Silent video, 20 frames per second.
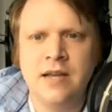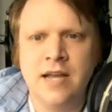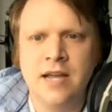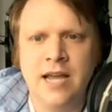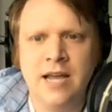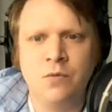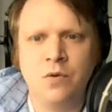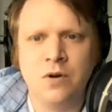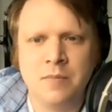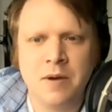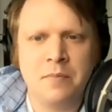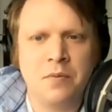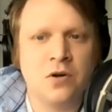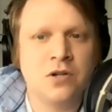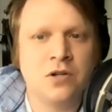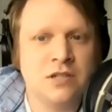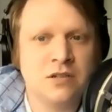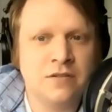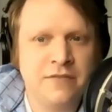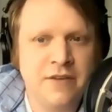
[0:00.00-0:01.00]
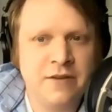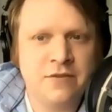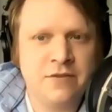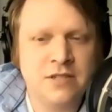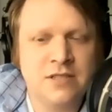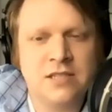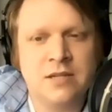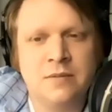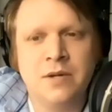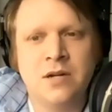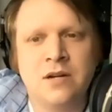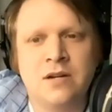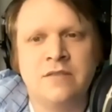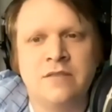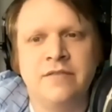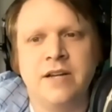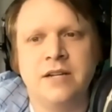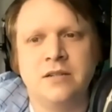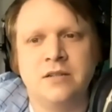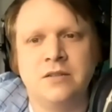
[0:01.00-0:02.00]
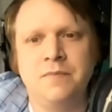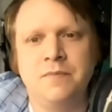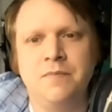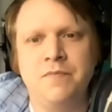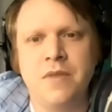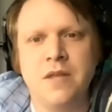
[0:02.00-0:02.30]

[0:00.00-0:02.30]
and one of my personal favorites, American Vandal,